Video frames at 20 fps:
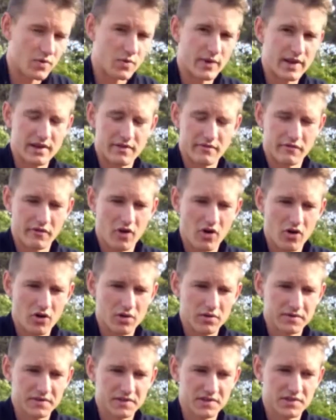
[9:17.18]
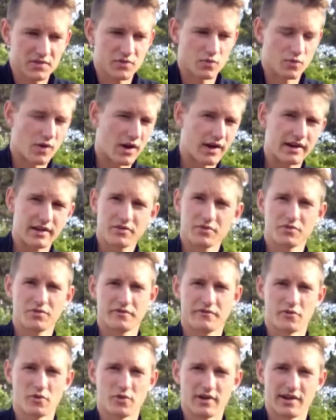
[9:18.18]
evolved running through the
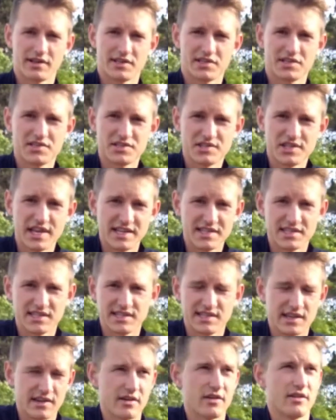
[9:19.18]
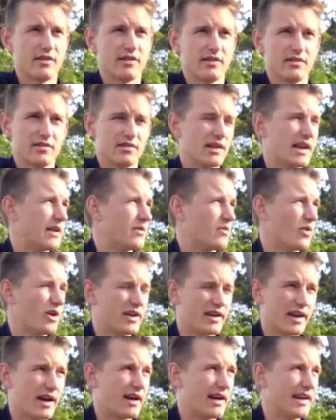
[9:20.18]
forest, chasing deer and
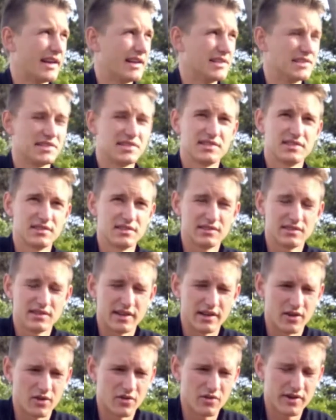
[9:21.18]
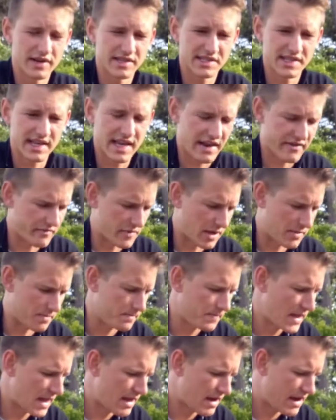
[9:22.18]
whatnot as, crazy cavemen.
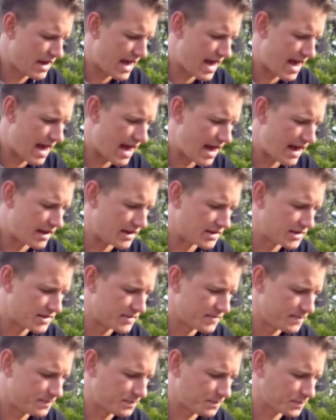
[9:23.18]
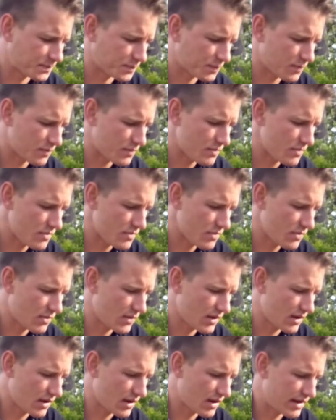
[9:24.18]
And
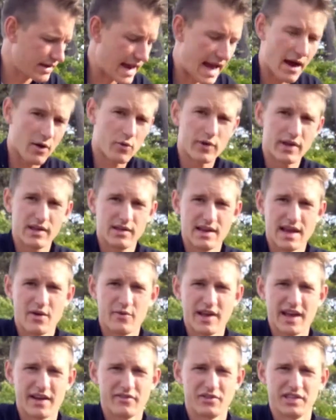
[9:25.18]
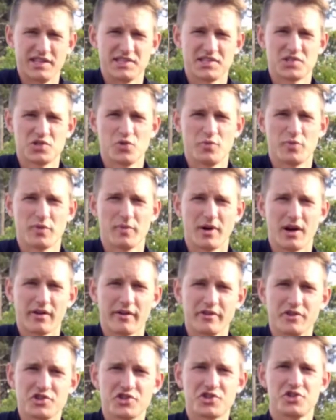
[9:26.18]
now we have all these super
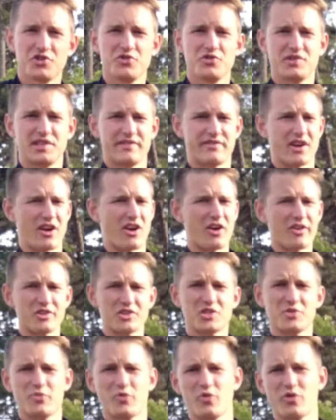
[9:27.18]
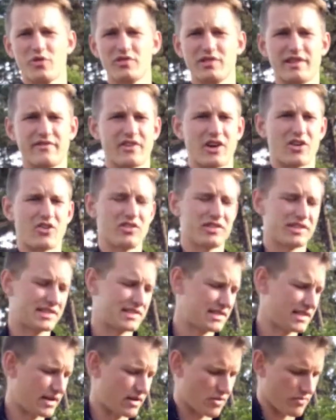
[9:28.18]
modern shoes. They've got arch support, they've got all
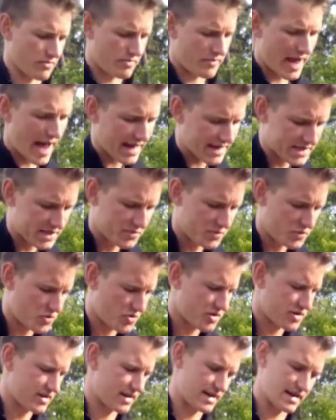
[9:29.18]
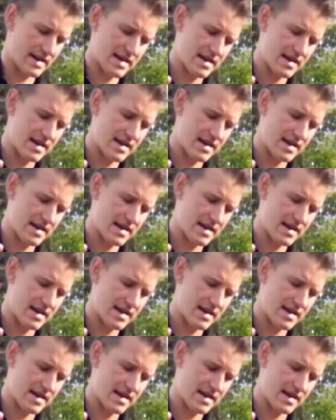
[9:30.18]
this, back support,